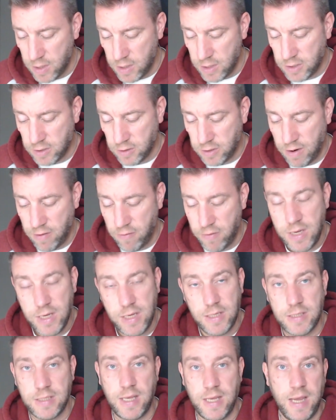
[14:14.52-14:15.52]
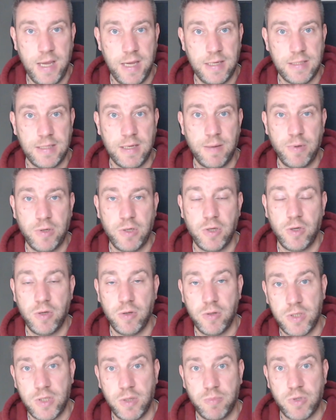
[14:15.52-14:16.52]
So there is a
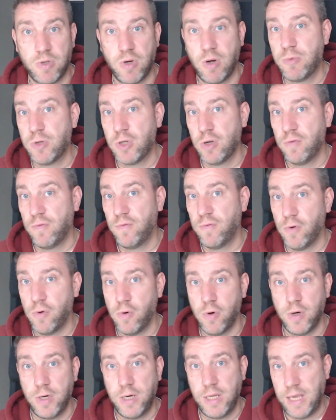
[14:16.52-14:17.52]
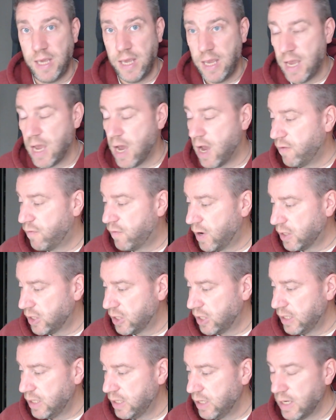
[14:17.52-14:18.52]
separate subscription for the AI
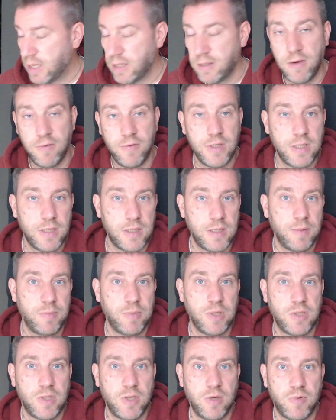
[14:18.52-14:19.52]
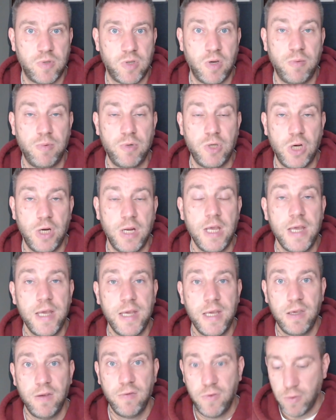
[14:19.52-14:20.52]
functionality, and there is a separate subscription
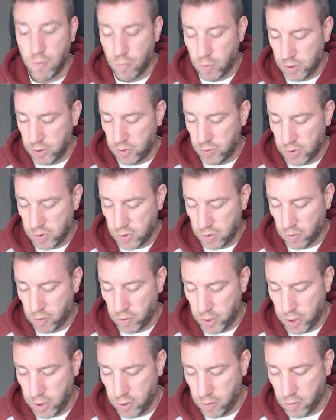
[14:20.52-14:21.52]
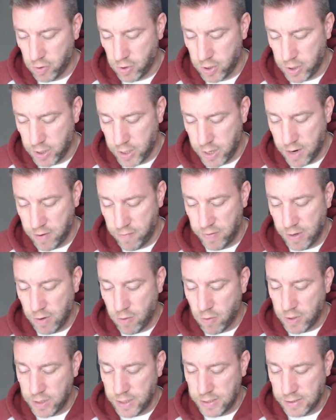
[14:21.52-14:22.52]
if you want to store your
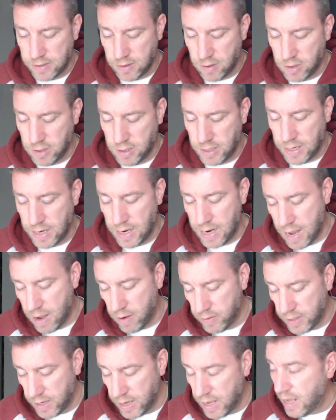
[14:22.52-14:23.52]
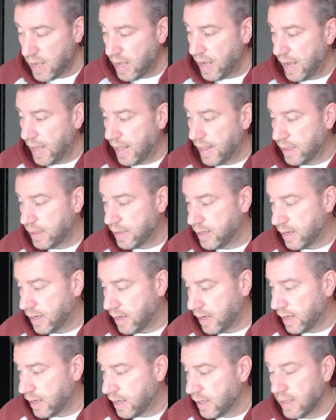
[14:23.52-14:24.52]
recordings on the cloud. And
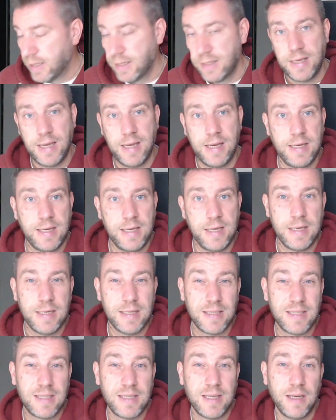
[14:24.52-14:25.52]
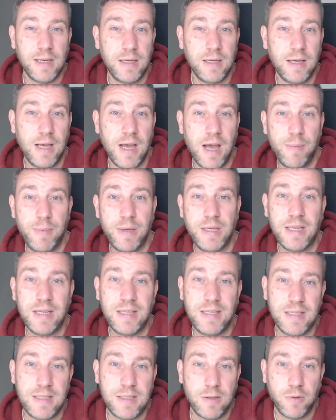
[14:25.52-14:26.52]
that is, I mean, that
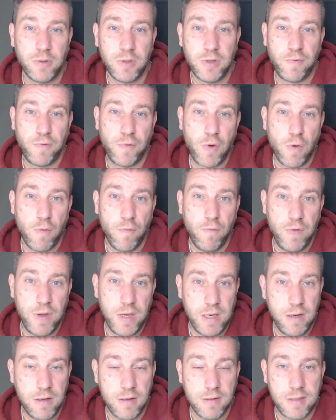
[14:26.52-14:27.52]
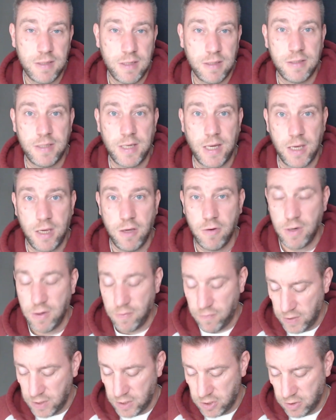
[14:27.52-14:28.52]
is sort of convenience and security
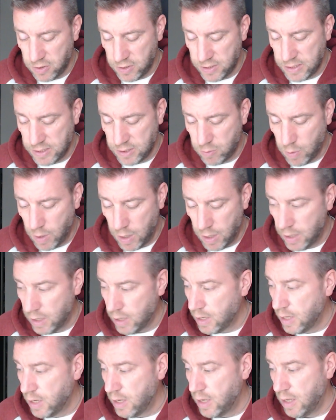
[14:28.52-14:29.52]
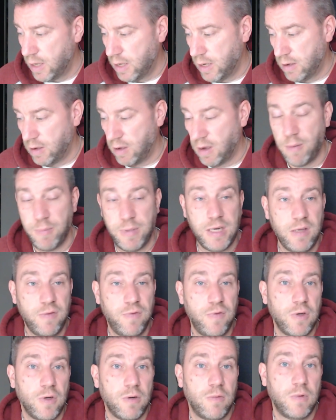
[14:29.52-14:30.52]
features as well. I mean, if
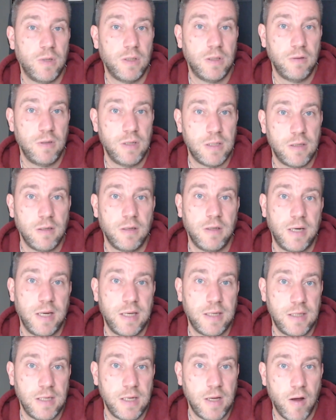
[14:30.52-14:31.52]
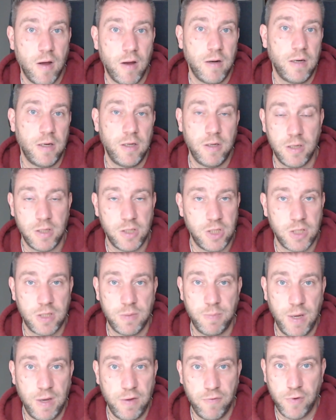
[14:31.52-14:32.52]
you don't want to install an SD card, you can
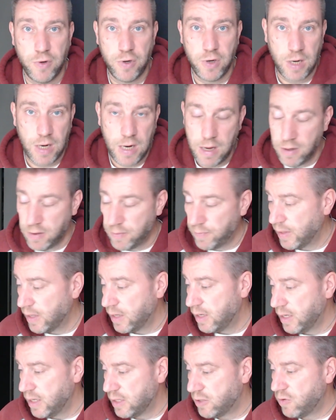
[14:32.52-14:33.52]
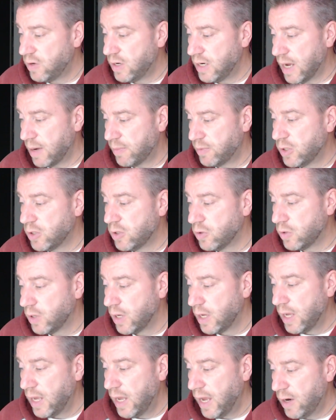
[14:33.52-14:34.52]
just pay for the cloud. It's really up to you.
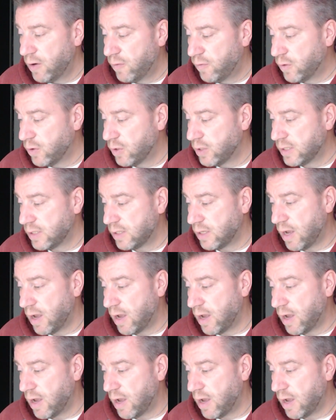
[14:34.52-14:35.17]
And of course,